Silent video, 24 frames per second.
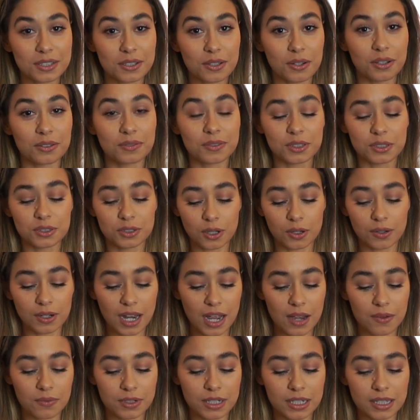though, if you don't
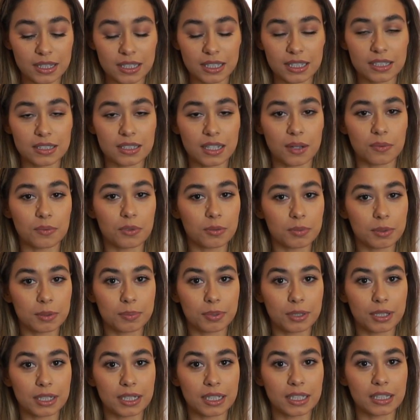have one of these, I will be
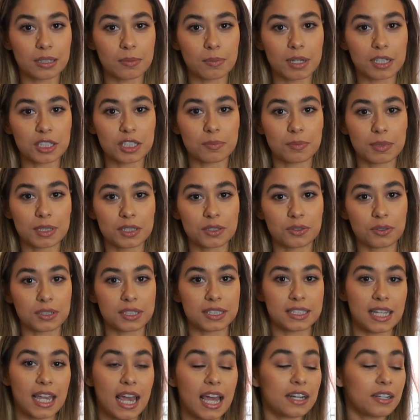putting the measurements towards
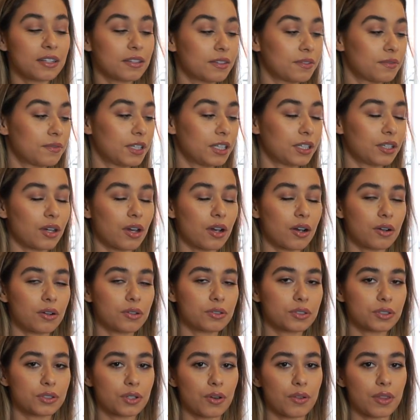the end of the video
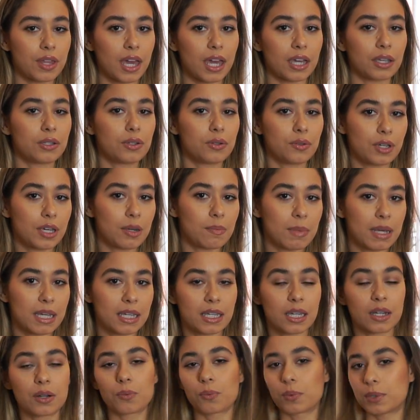so that you can make
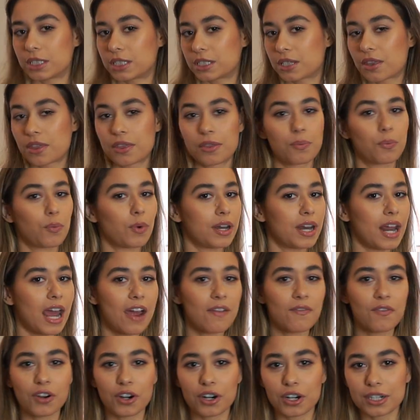it with
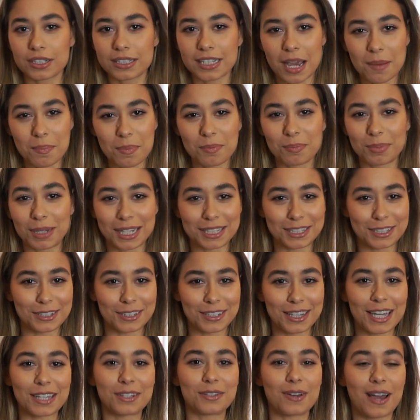whatever type of blender
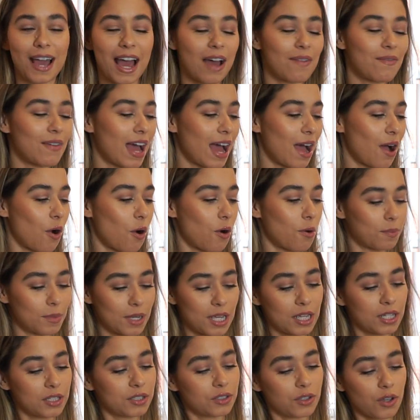that you have at home.
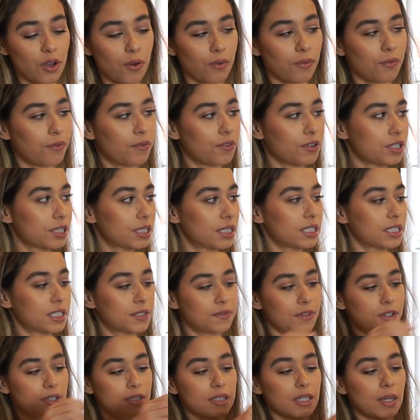So first things
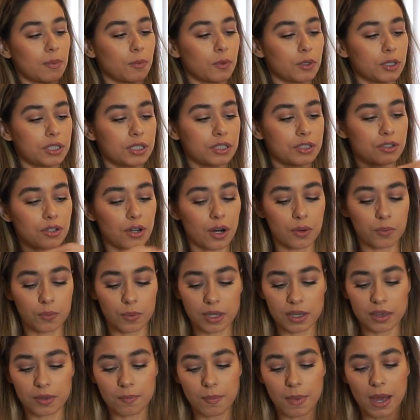first, I'm going to start
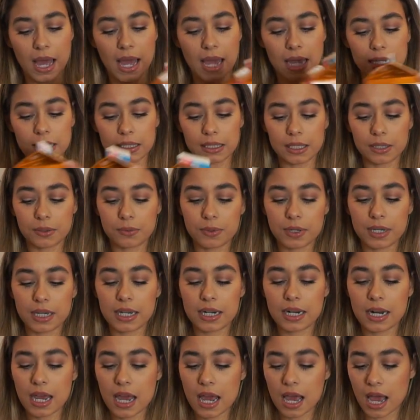with my
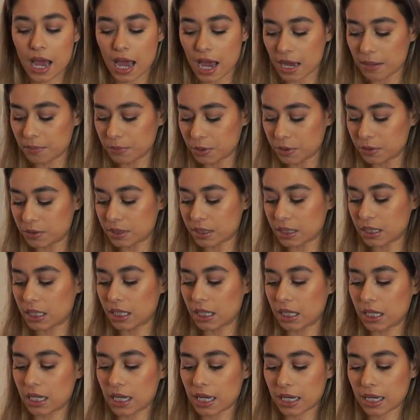liquid. I'm
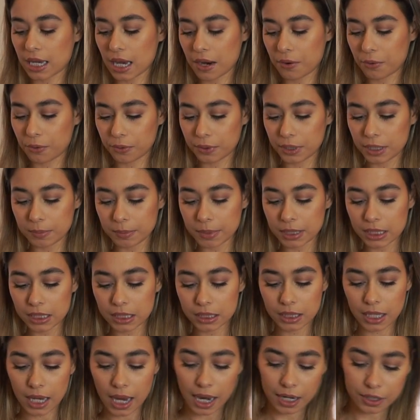using creamy
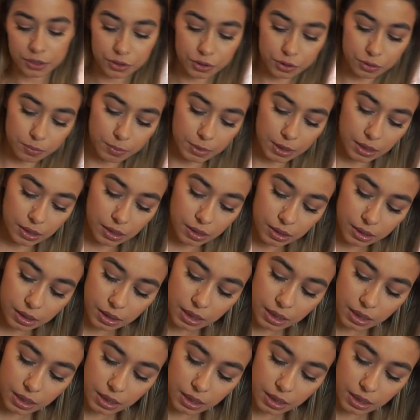cashew milk,